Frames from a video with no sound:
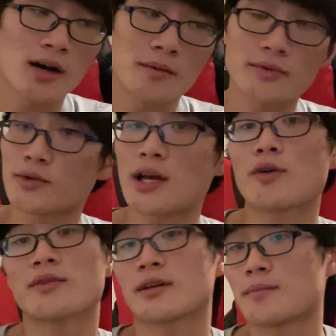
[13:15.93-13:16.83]
So yeah,
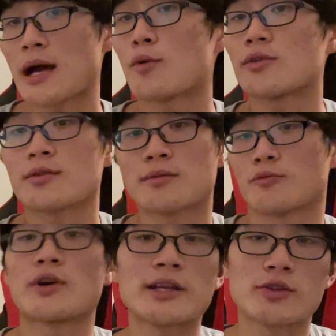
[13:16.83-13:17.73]
I was
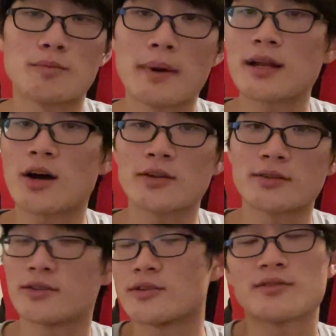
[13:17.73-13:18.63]
ready to bet
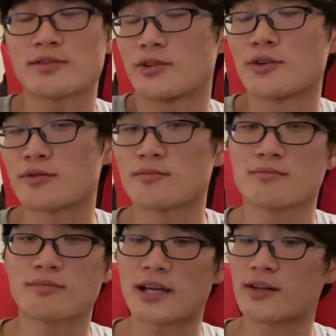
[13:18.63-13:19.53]
on just
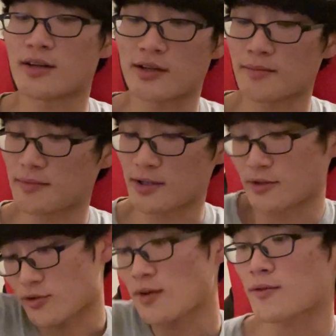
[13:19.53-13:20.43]
getting a
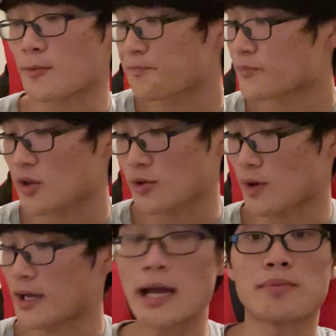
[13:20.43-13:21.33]
good shuffle. So
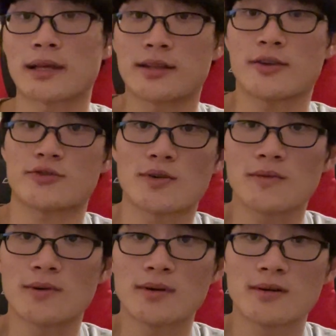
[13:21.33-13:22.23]
I played that on
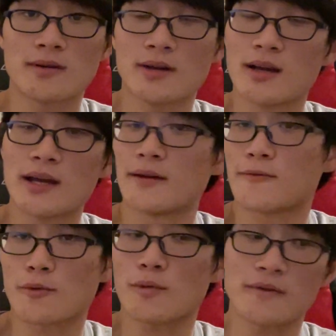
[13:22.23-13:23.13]
shuffle, and
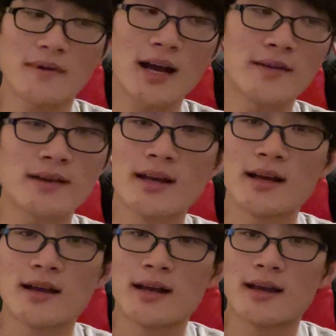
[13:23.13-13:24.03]
4.5,
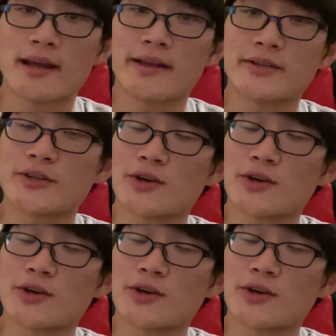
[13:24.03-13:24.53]
and